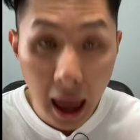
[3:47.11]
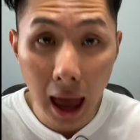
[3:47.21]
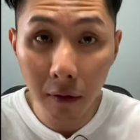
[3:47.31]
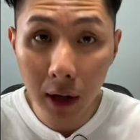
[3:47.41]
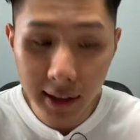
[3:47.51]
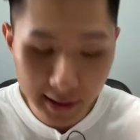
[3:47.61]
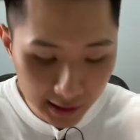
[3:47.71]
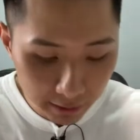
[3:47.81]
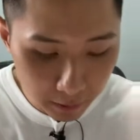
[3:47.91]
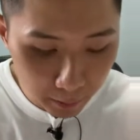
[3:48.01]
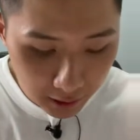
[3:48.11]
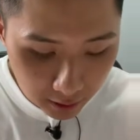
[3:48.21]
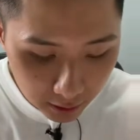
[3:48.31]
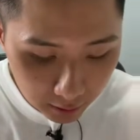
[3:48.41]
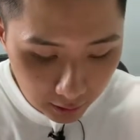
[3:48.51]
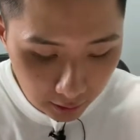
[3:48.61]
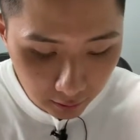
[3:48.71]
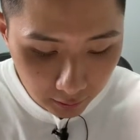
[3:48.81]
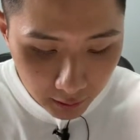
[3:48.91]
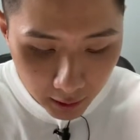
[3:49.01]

And we can see from here to here,